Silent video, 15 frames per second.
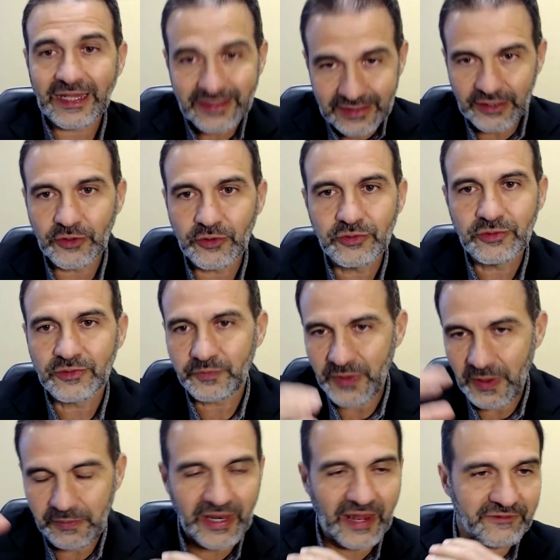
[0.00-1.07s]
not new.
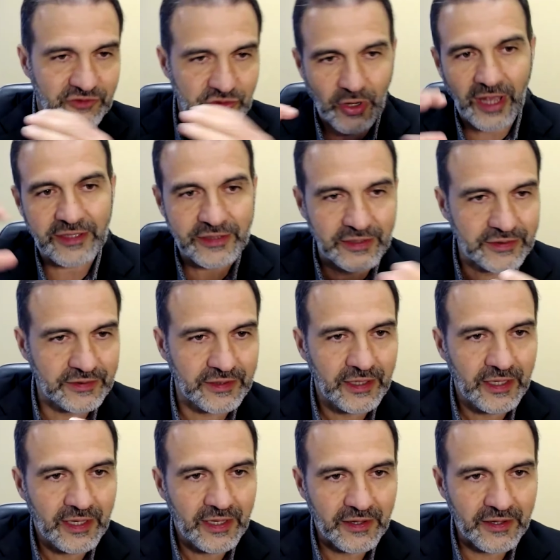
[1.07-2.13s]
People have tried it
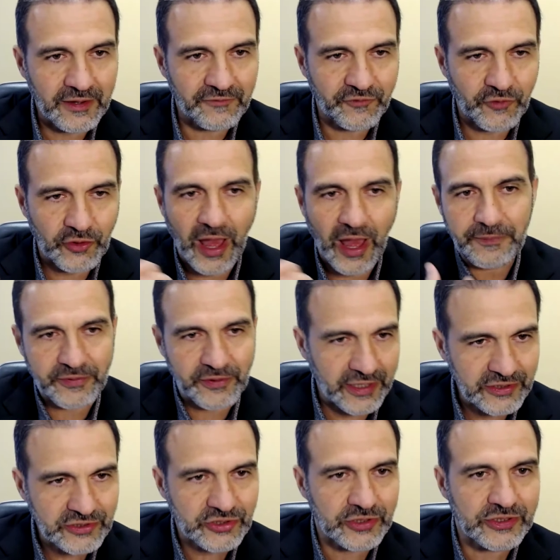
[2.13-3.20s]
for
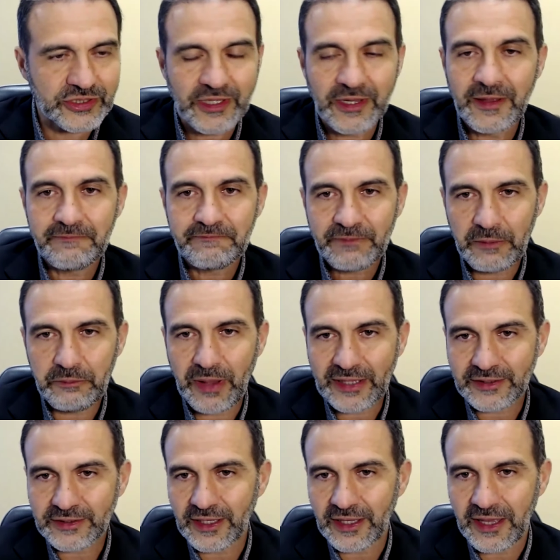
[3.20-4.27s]
operations,
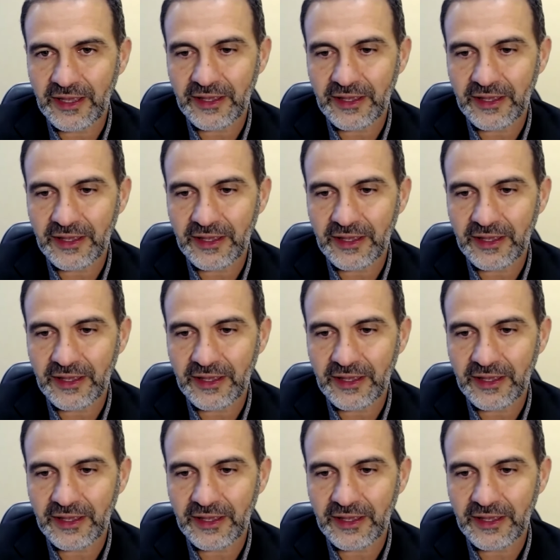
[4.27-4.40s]
but